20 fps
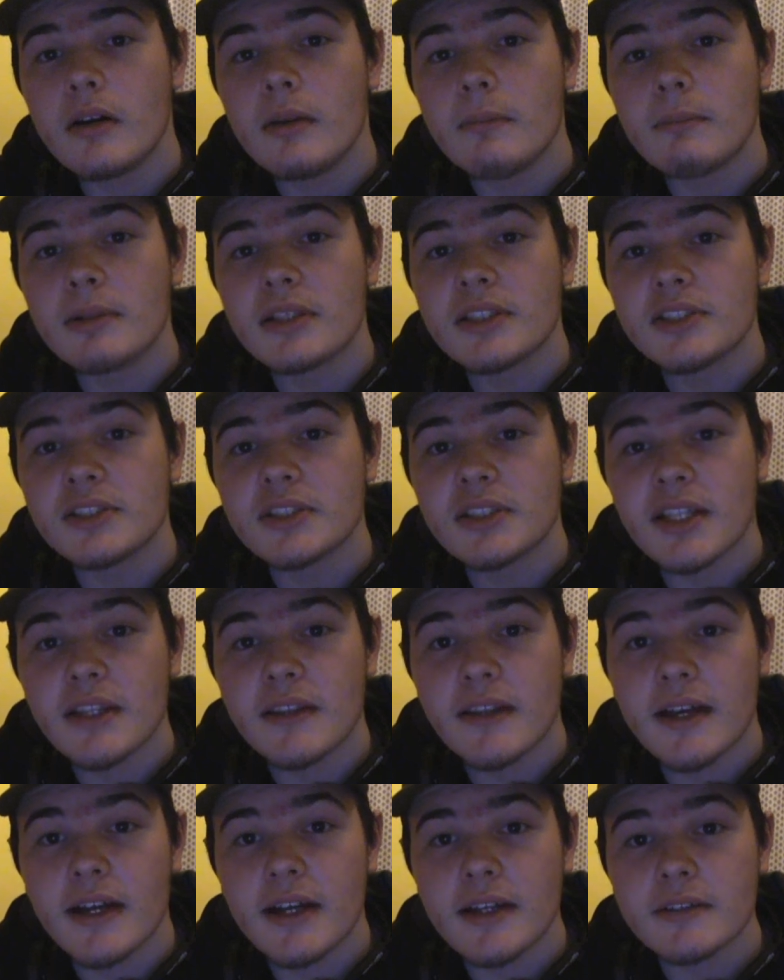and places
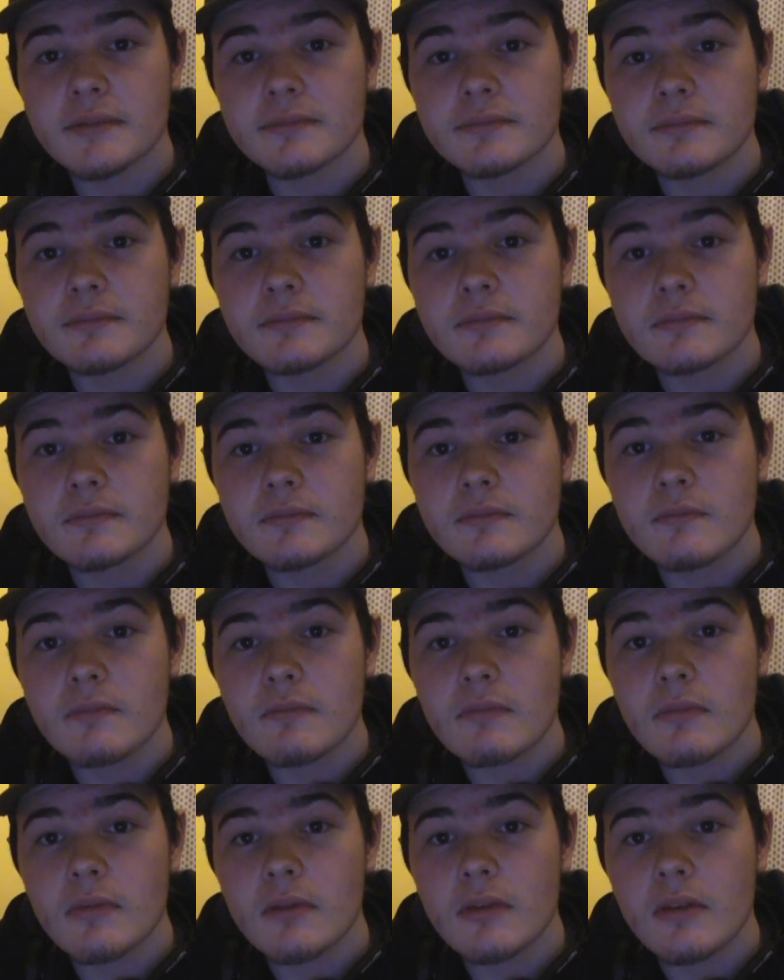like that
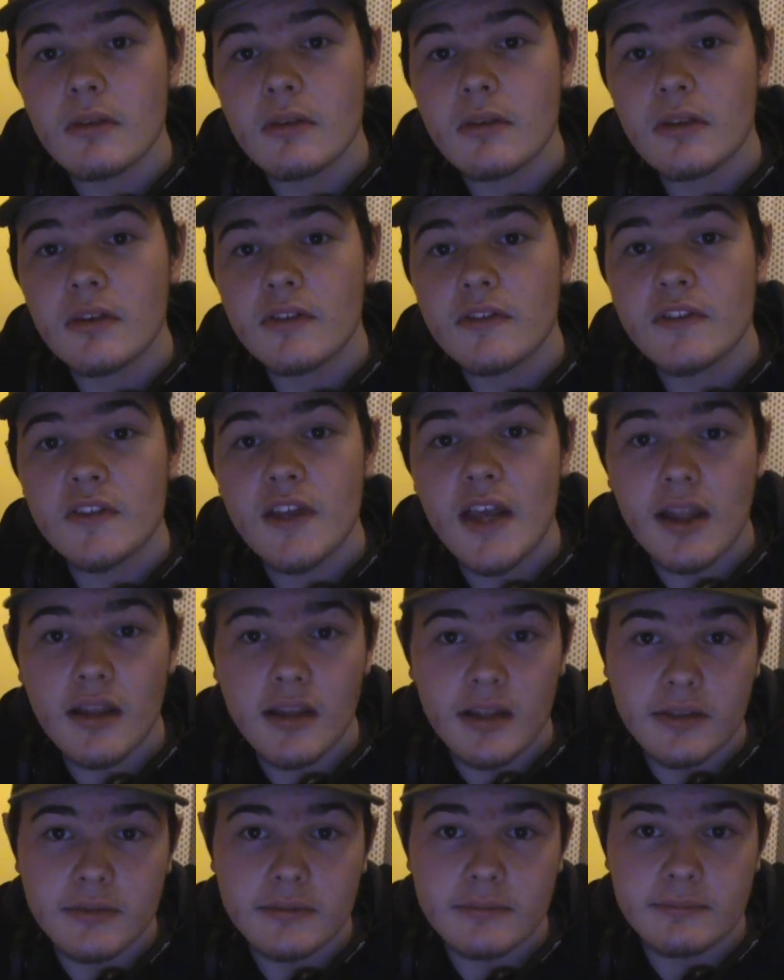
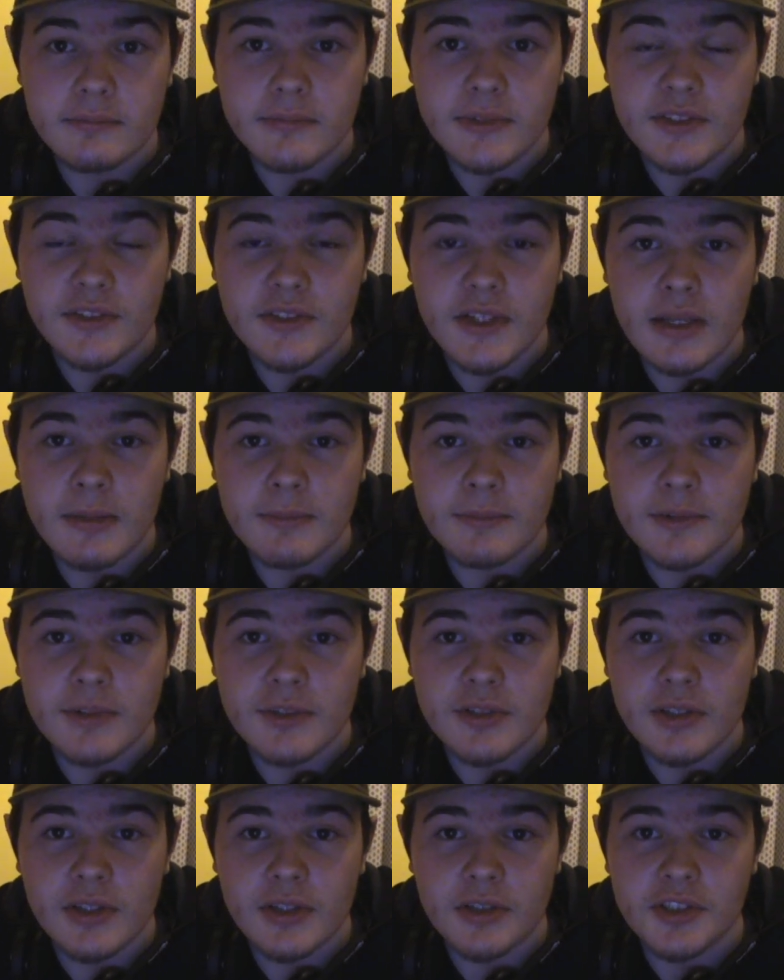selling these games
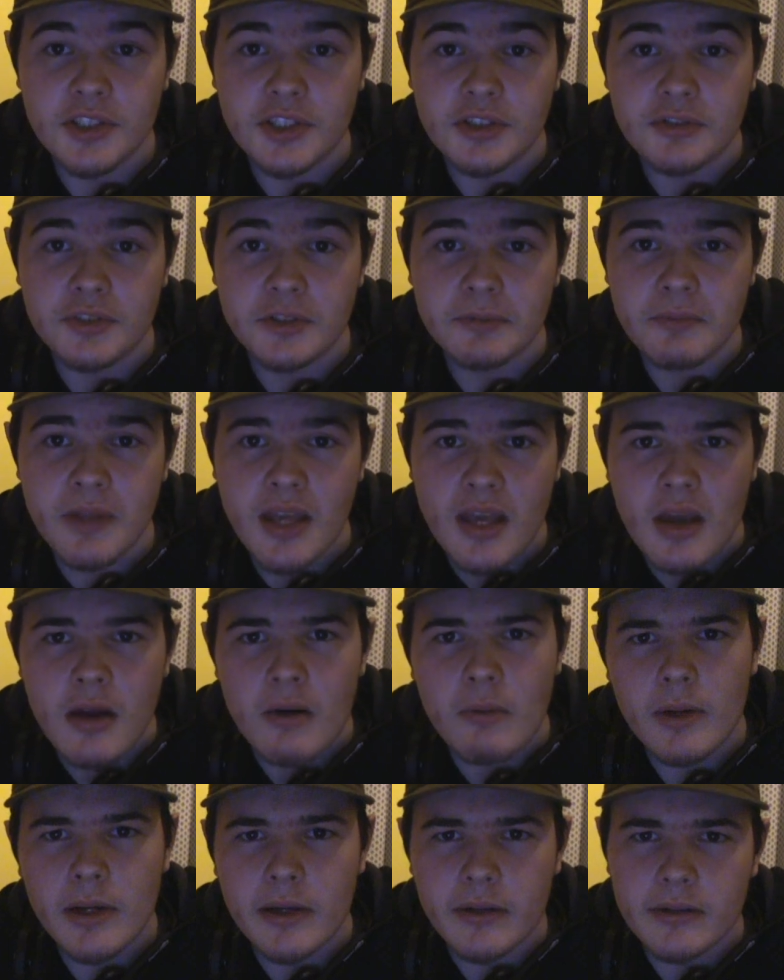to young children,
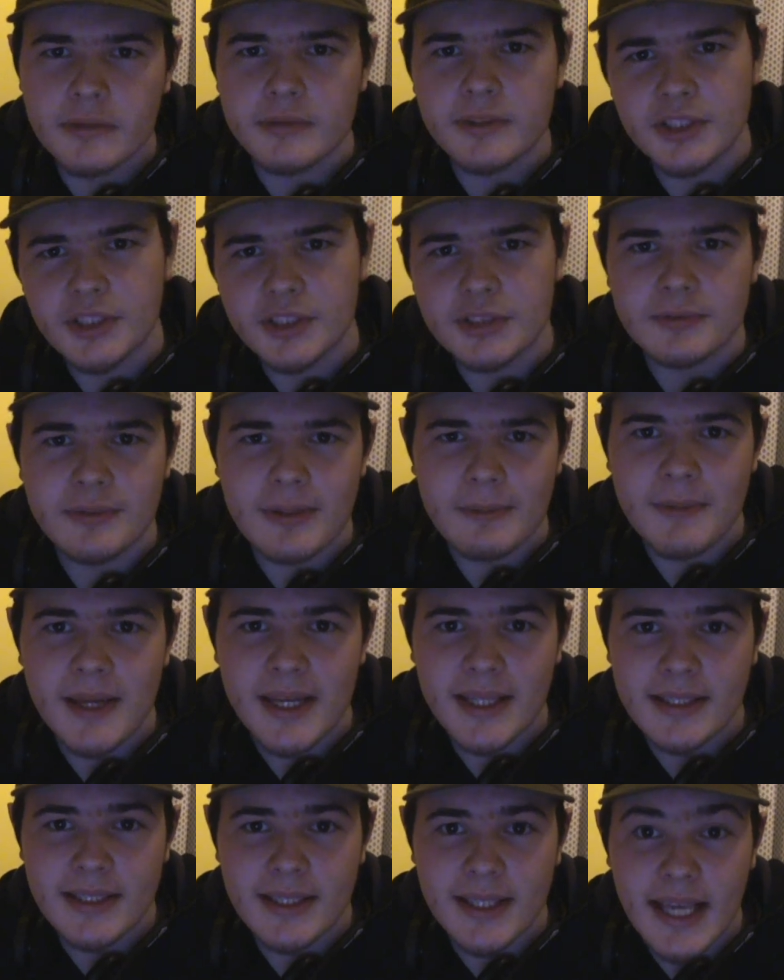where,
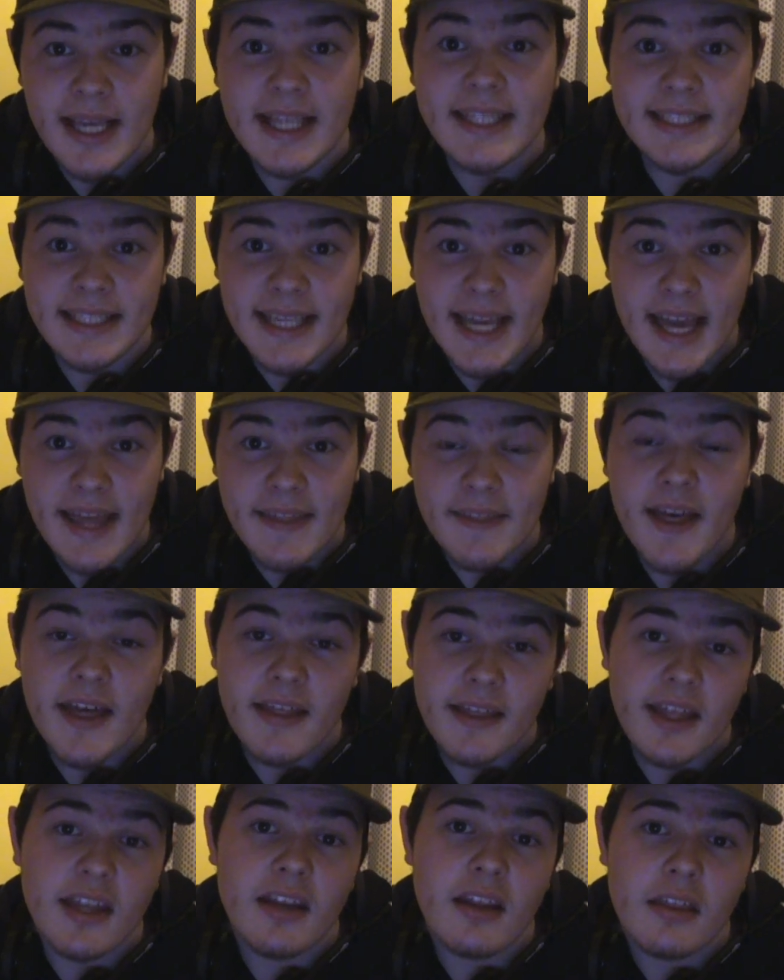admittedly, yeah,
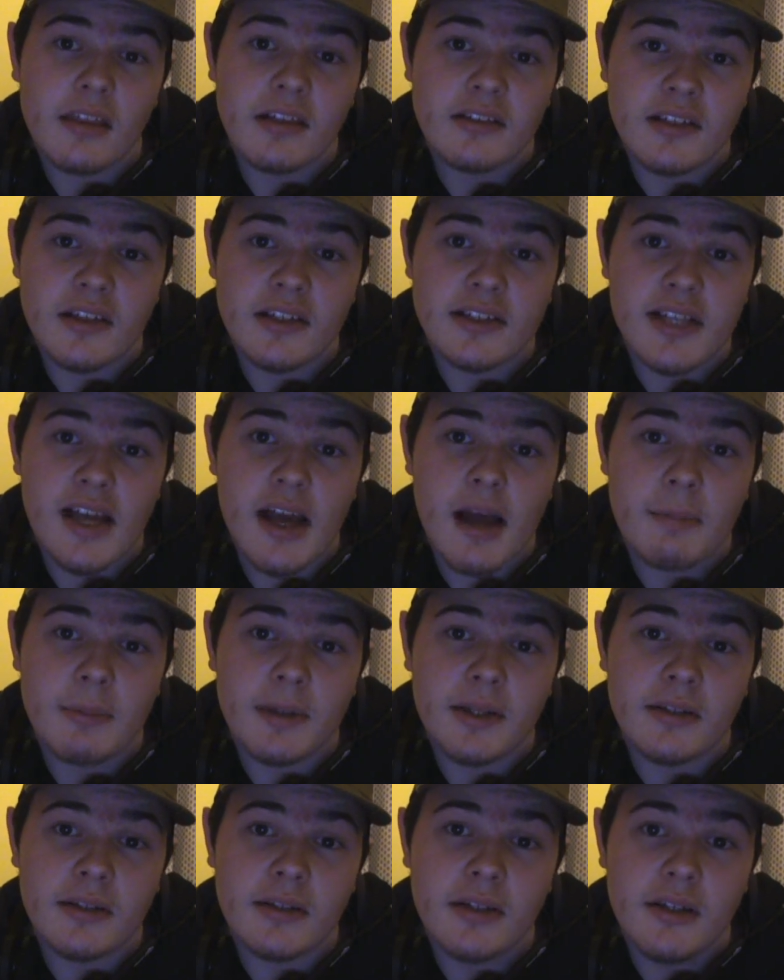that kind of thing does
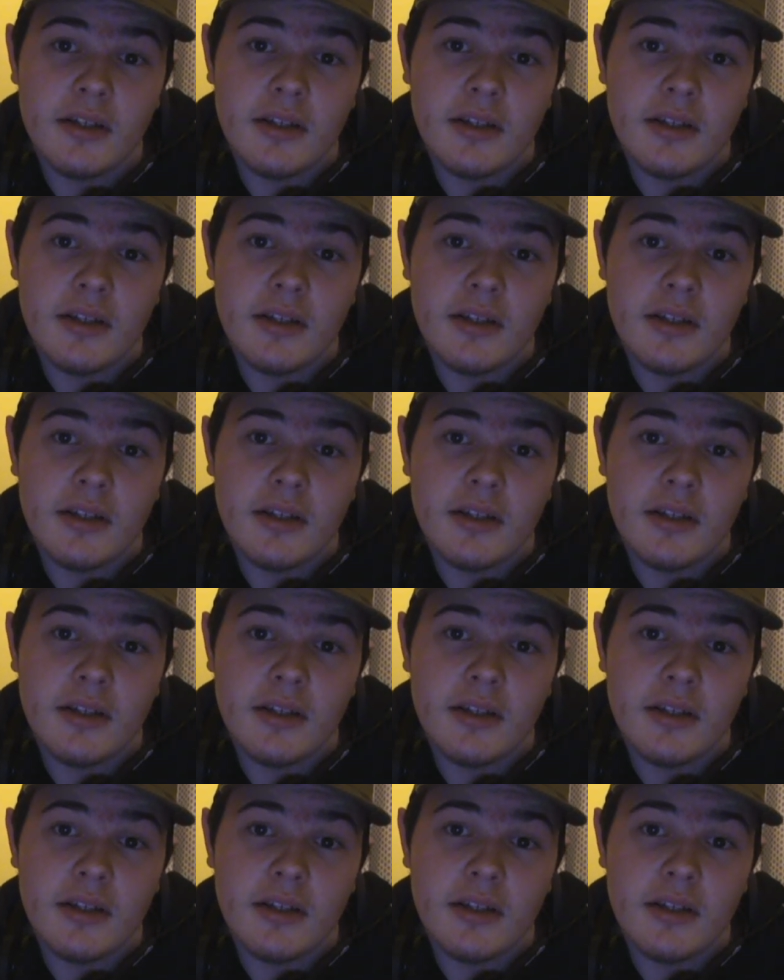happen.